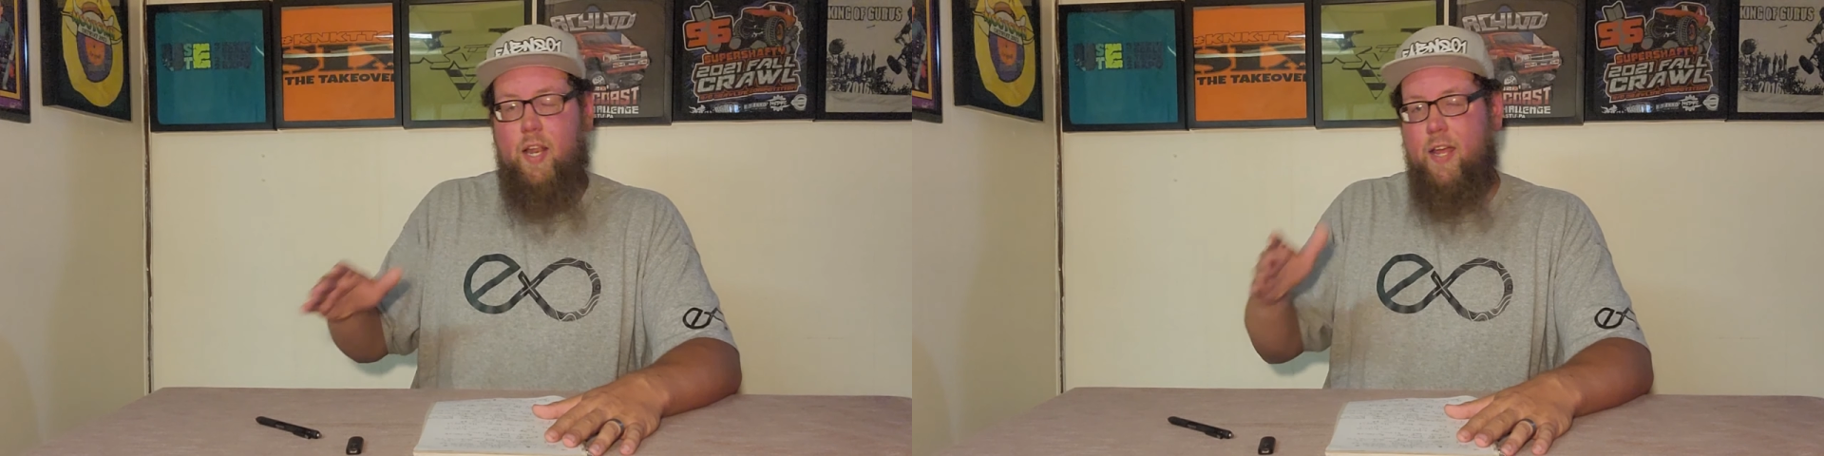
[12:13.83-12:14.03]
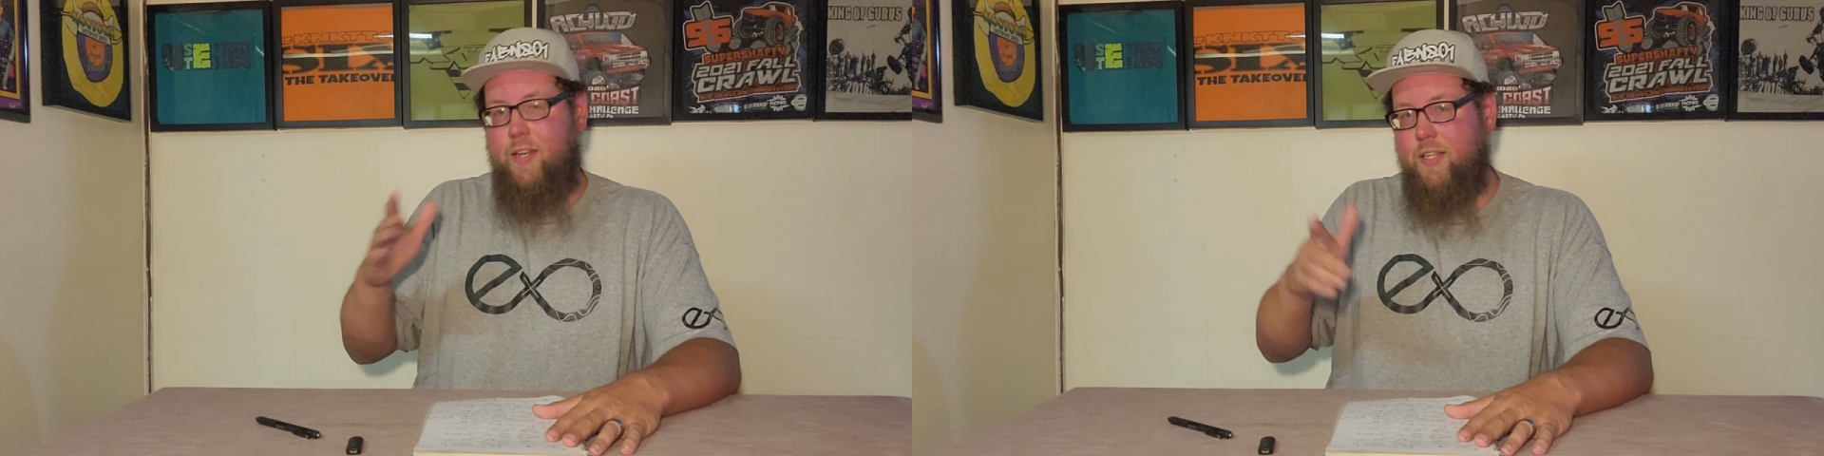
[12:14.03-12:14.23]

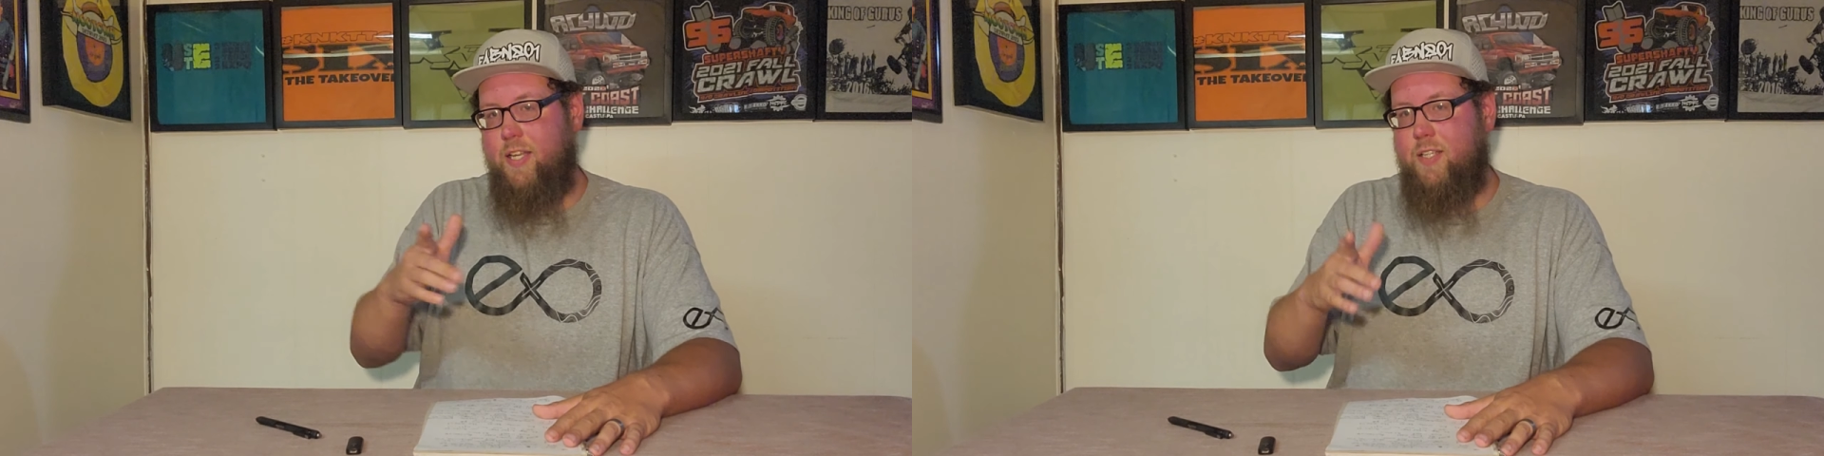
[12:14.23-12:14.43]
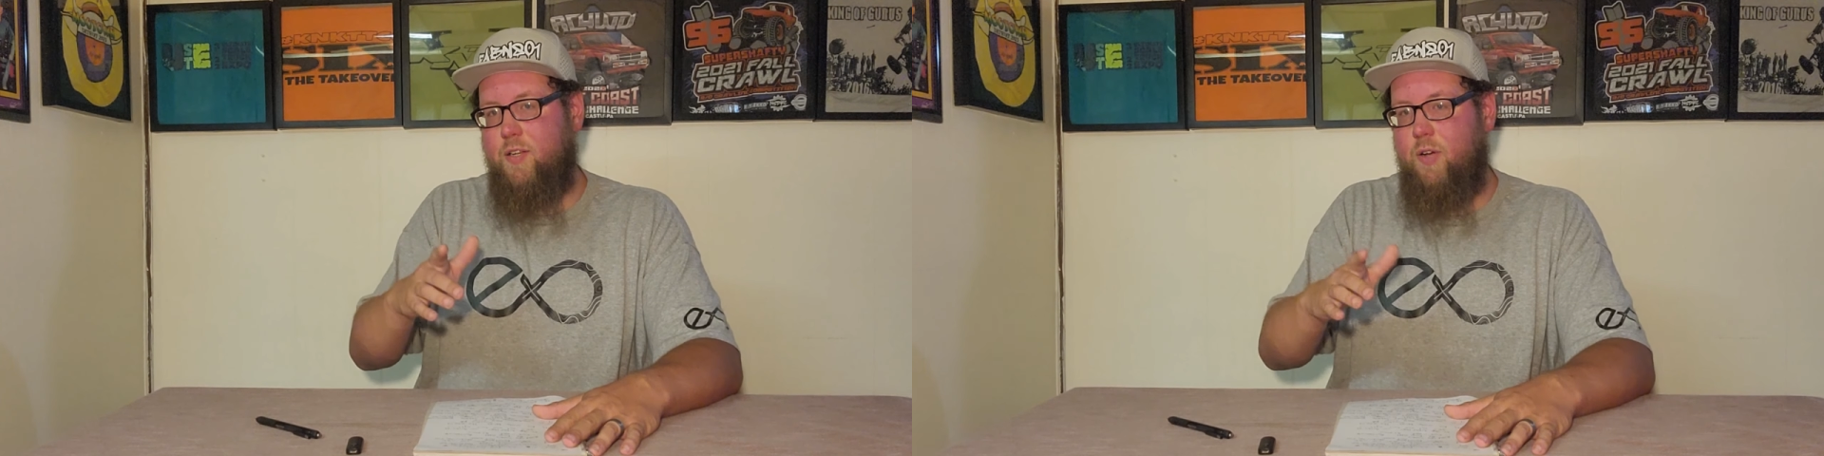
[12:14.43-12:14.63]
I did get
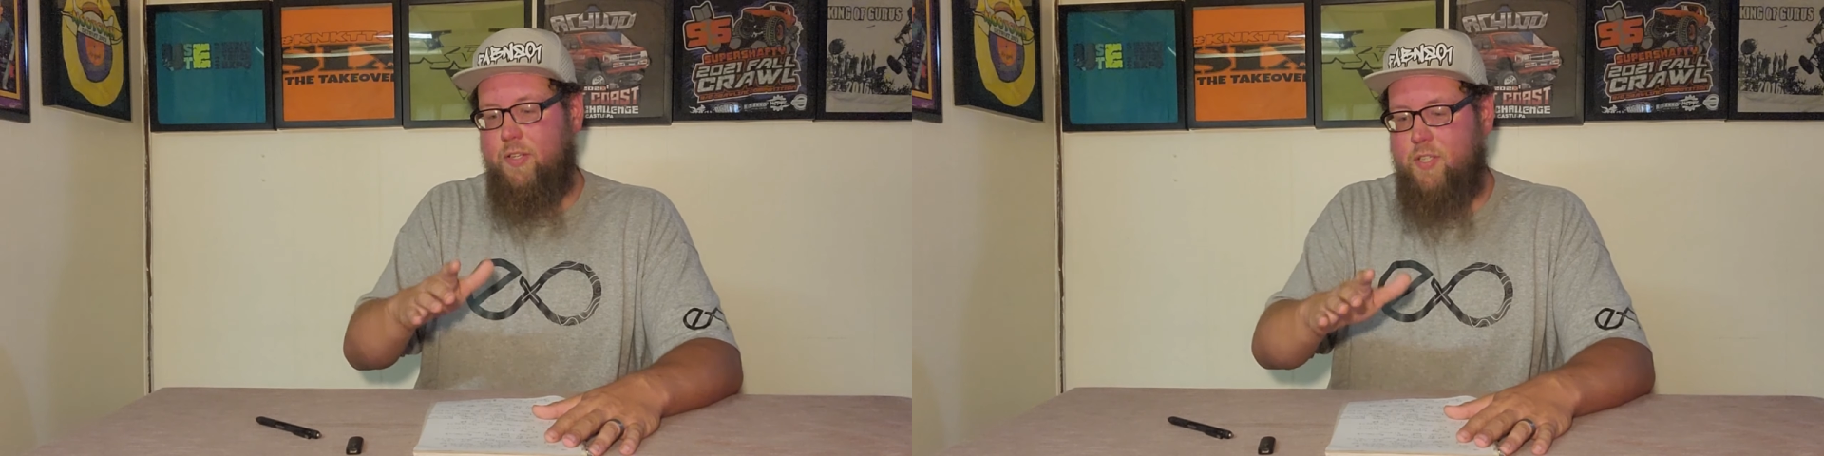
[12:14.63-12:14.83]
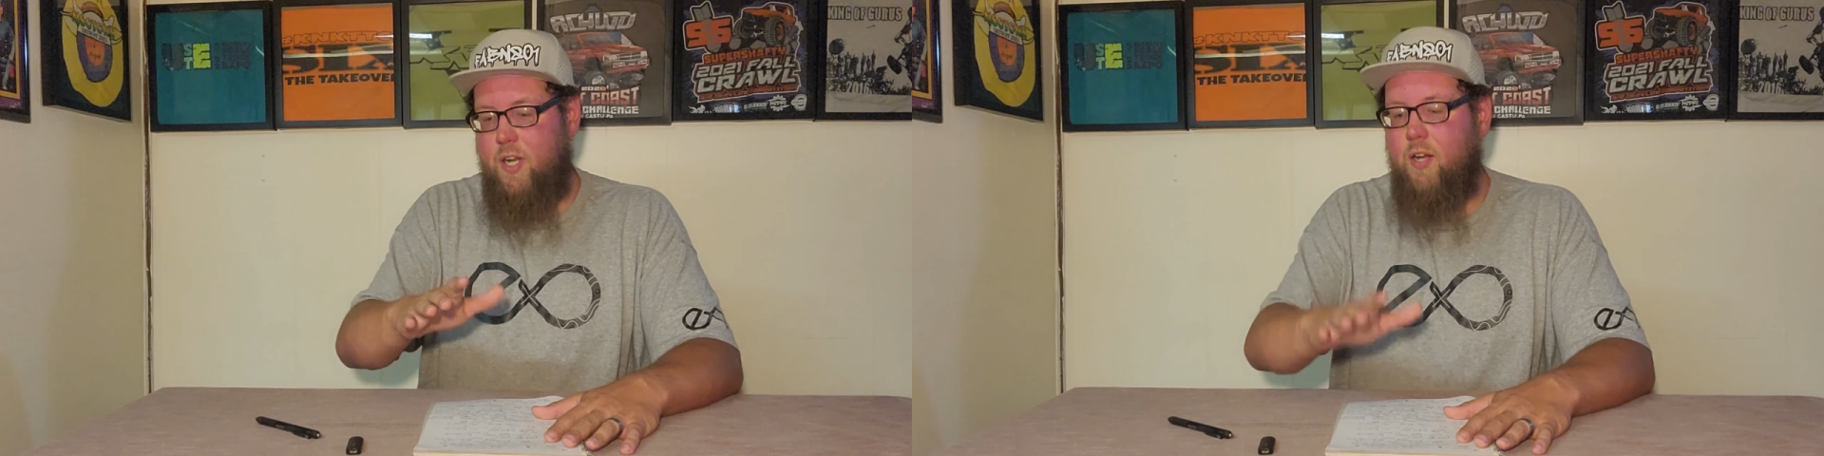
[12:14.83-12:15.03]
to go out
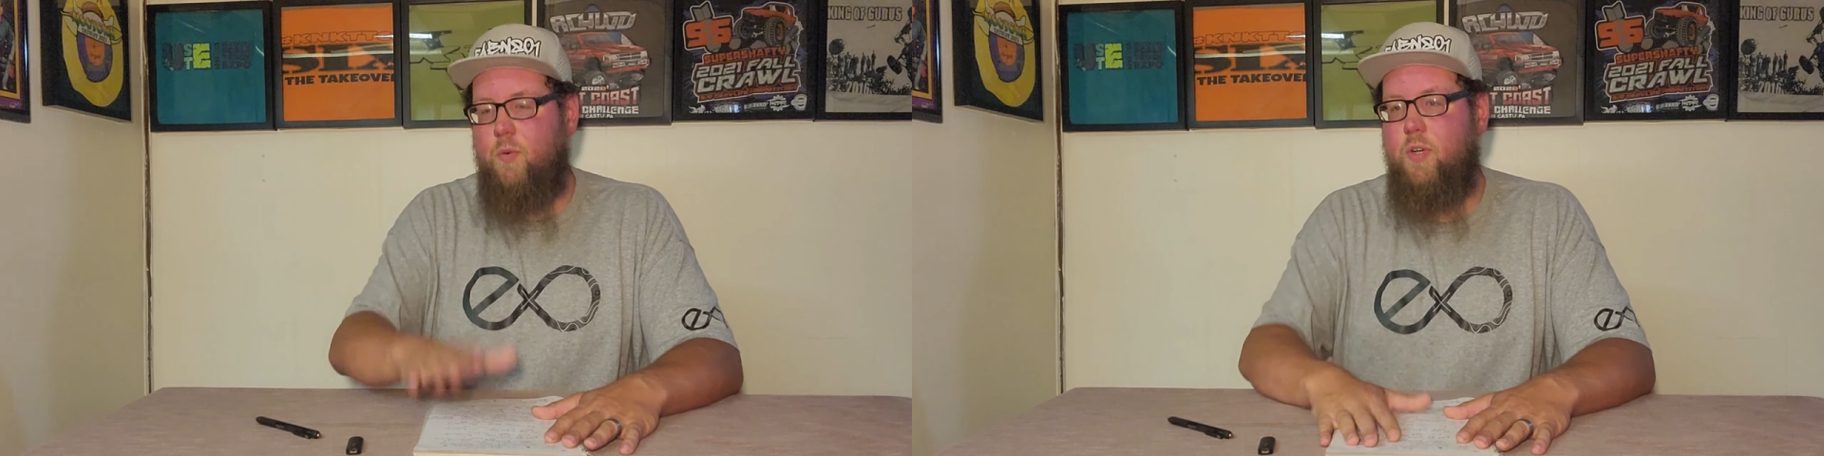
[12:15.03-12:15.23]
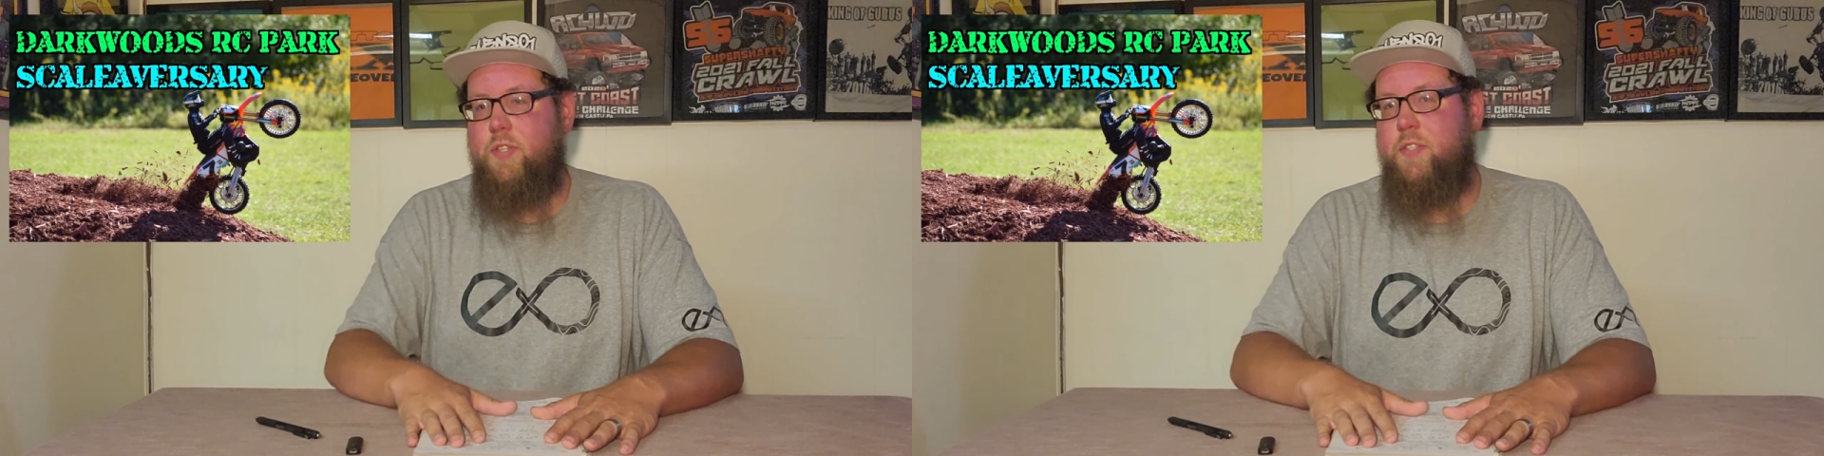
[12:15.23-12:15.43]
to
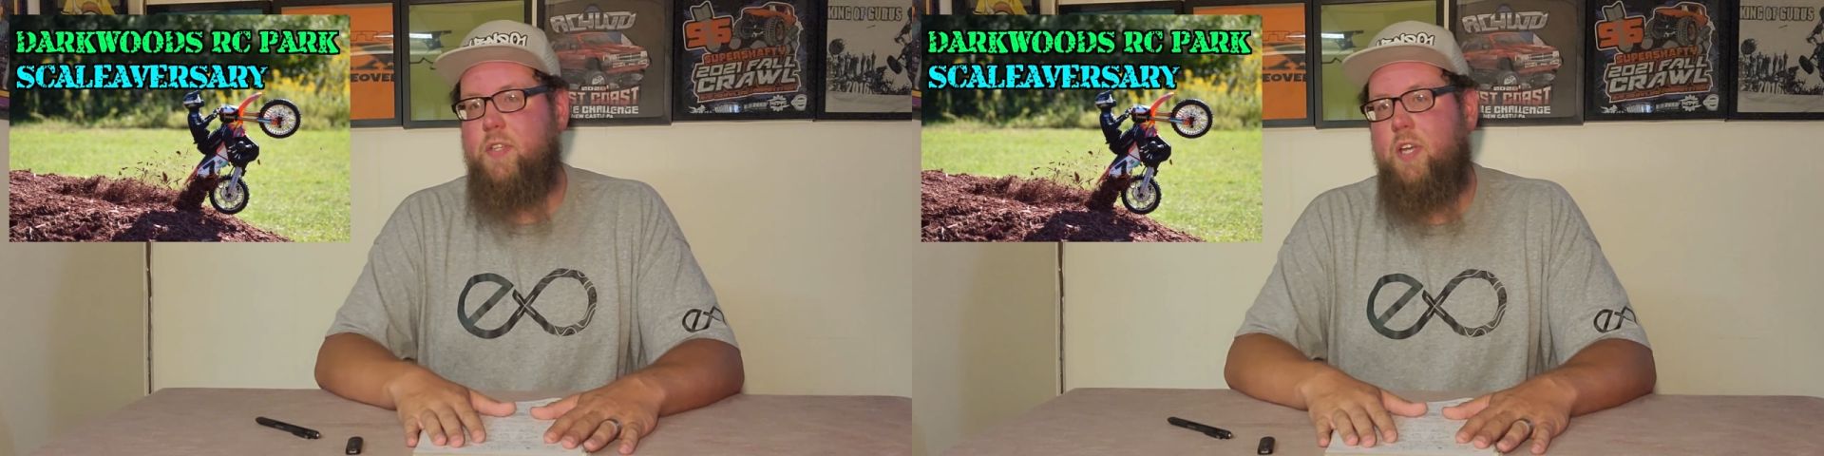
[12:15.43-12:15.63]
Darkwoods